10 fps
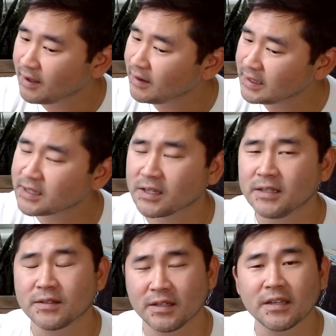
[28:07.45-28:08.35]
It's a
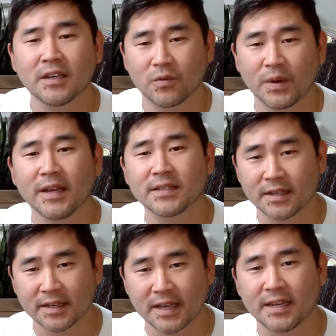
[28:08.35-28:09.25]
good week
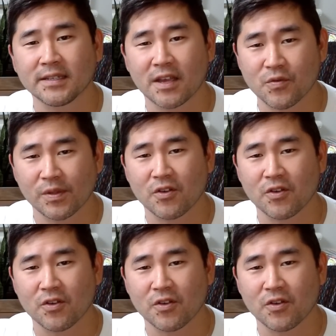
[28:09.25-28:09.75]
to get in touch with